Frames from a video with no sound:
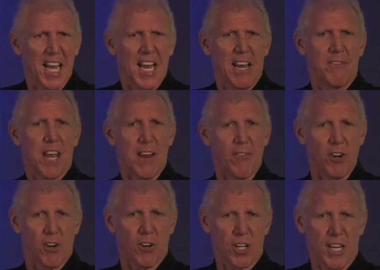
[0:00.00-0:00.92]
if you ever
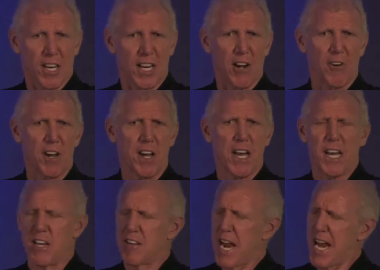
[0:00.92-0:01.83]
look at Larry,
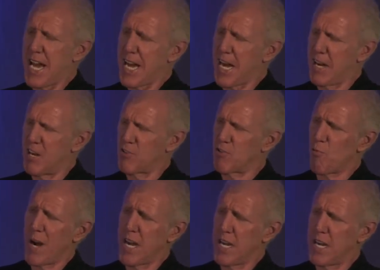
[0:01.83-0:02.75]
his hand, his
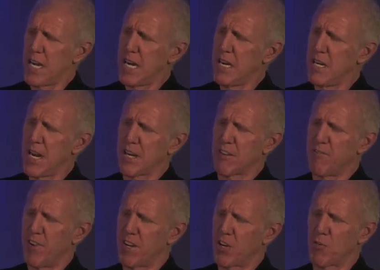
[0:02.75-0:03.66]
right index
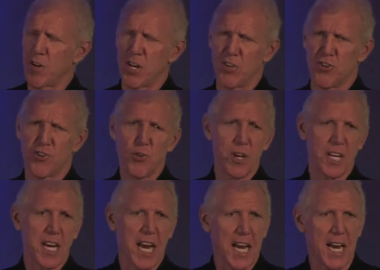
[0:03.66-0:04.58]
finger on his shooting
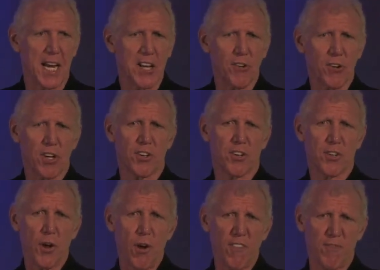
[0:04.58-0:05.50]
hand, he took a
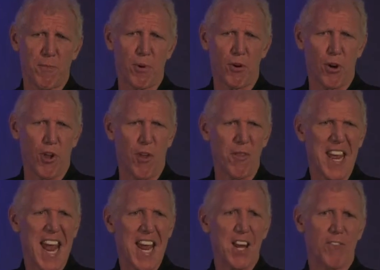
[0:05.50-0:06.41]
softball on the
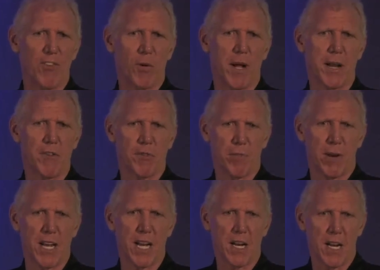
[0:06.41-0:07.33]
end of it while he was
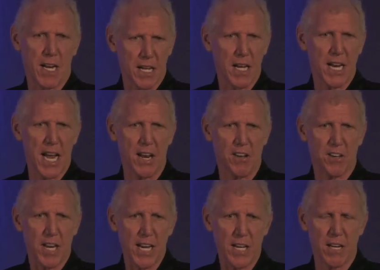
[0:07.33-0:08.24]
playing at Indiana
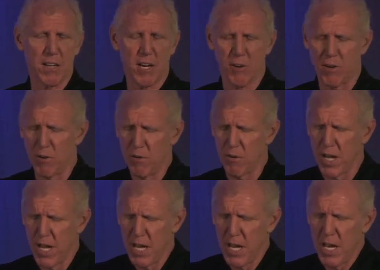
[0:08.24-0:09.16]
State in Terre Haute
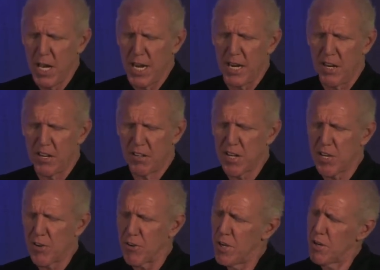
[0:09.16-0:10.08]
in his senior
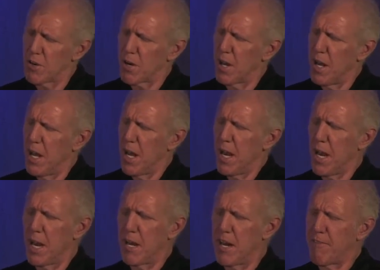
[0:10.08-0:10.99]
year.
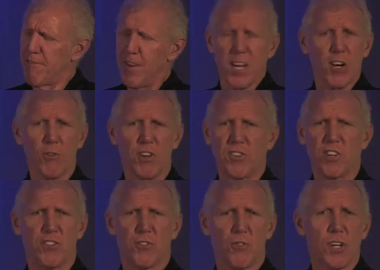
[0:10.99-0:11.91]
And the finger is just
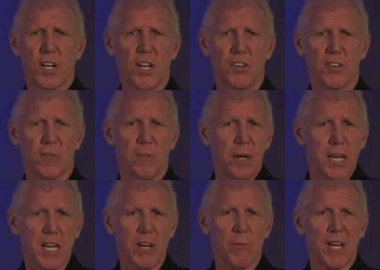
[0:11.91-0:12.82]
crooked as can be,
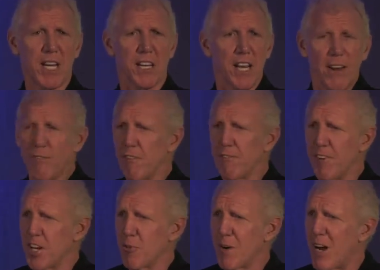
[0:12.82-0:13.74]
and we could never
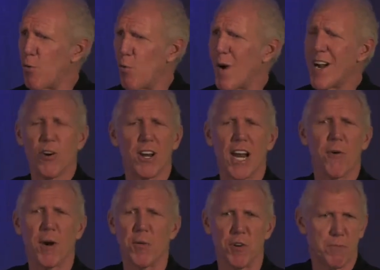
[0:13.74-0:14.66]
figure out where Larry
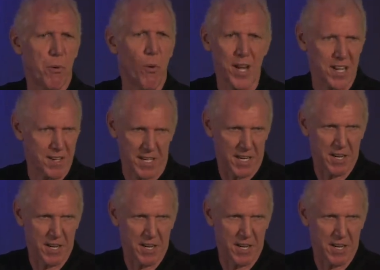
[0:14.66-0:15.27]
was pointing,